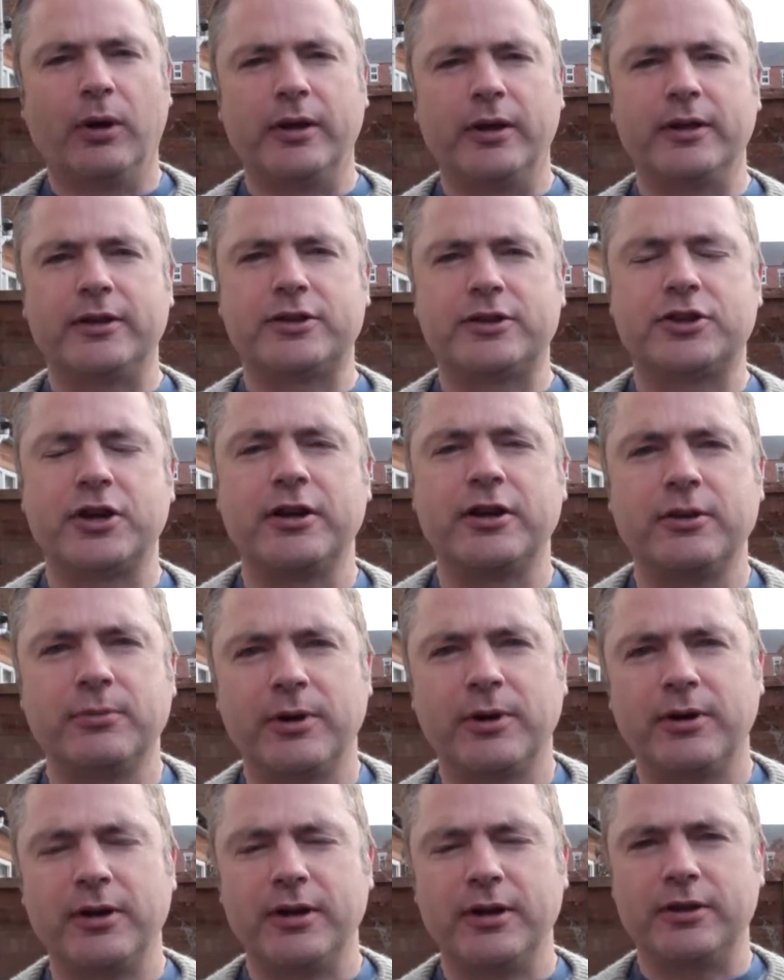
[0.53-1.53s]
Well, it's
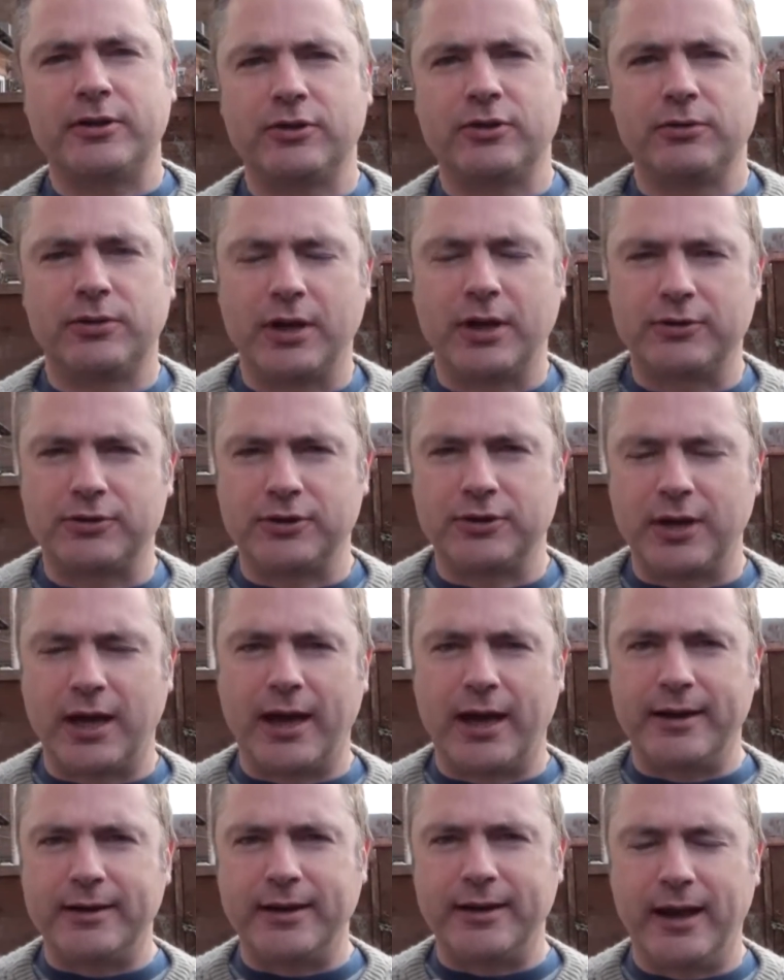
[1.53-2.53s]
January
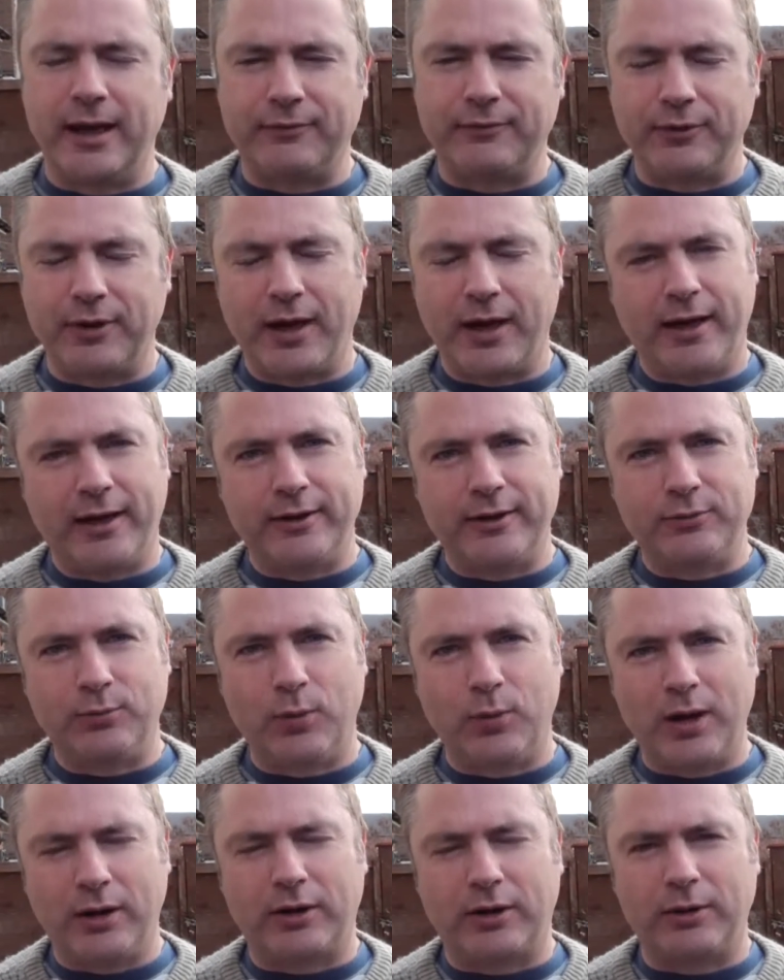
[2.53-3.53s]
2011
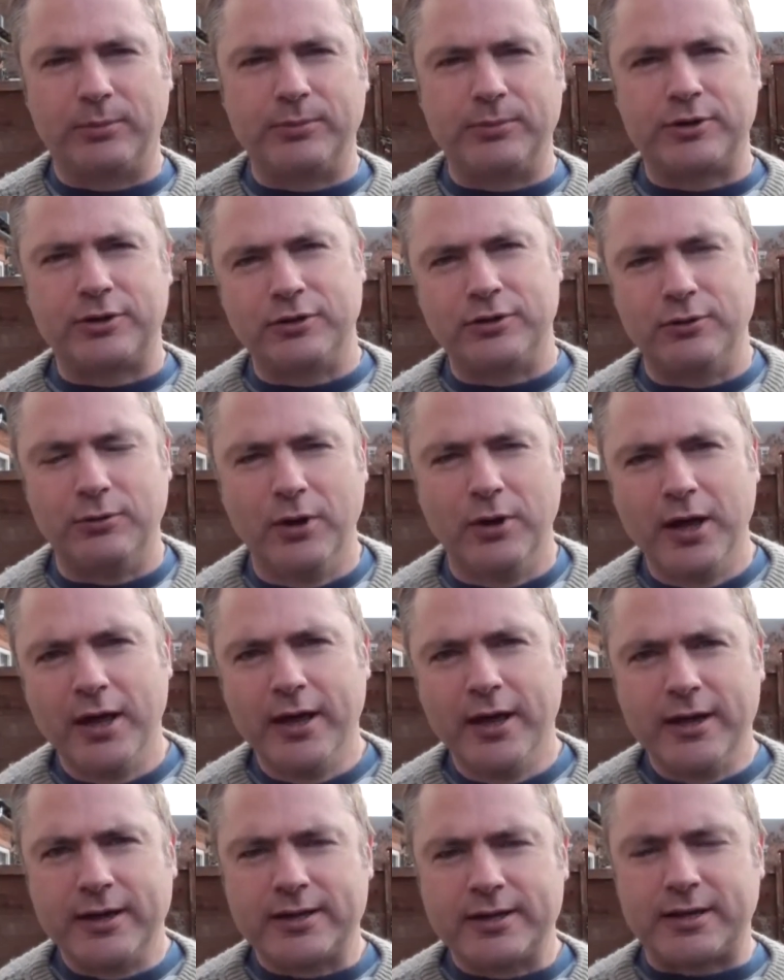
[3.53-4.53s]
and welcome to
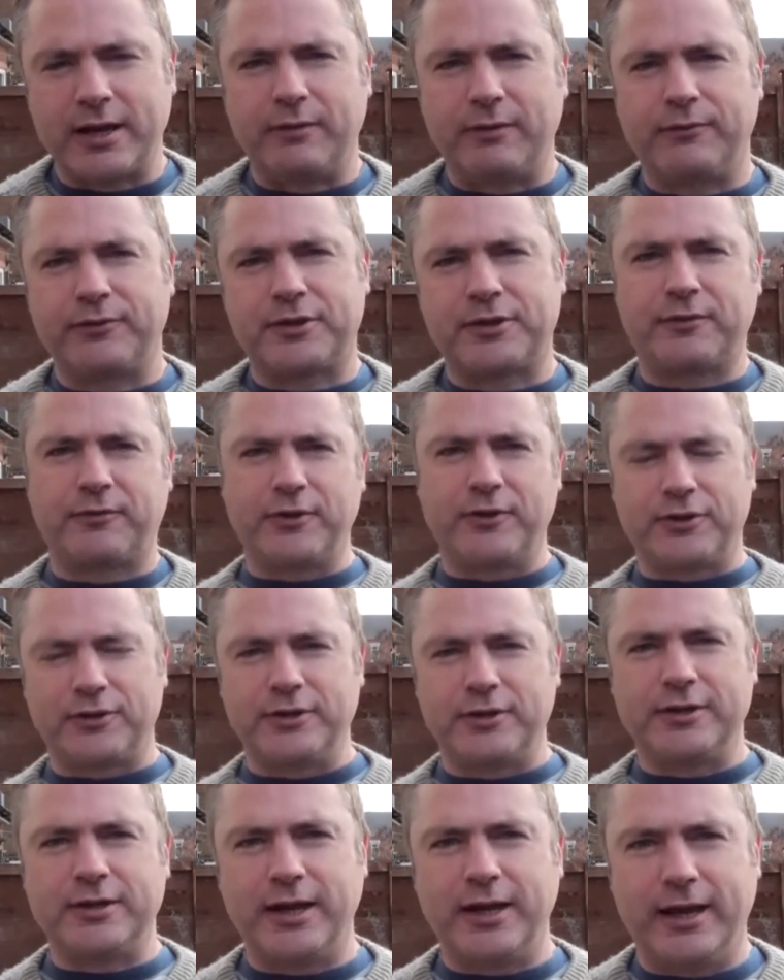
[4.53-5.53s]

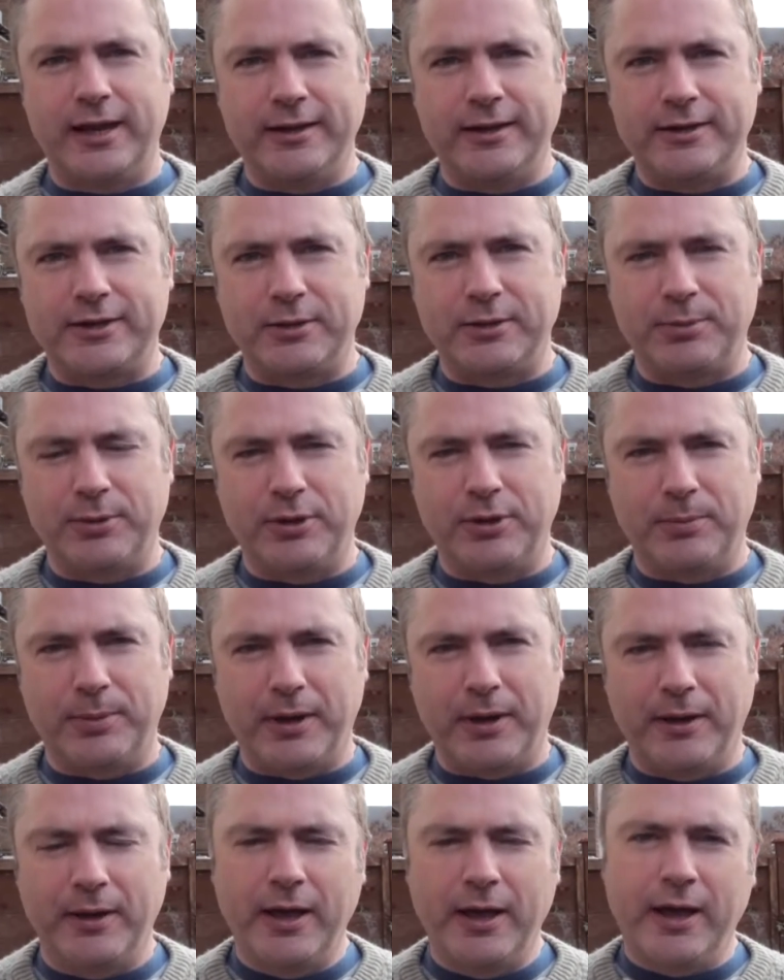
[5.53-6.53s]
Self-Sufficient in
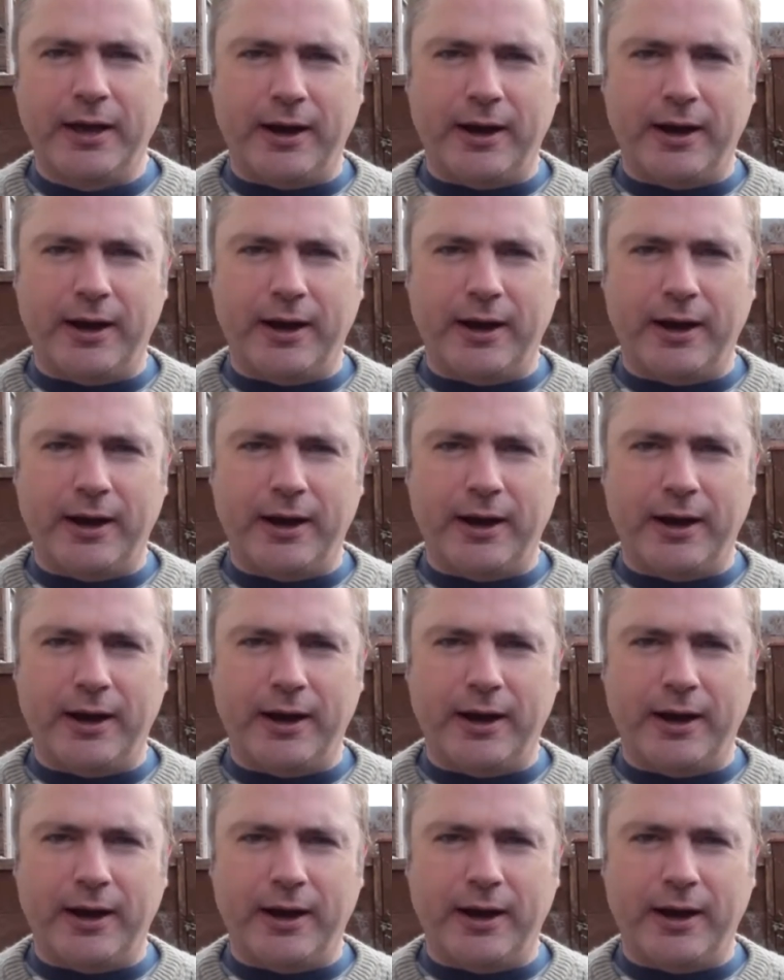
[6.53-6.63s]
Suburbia.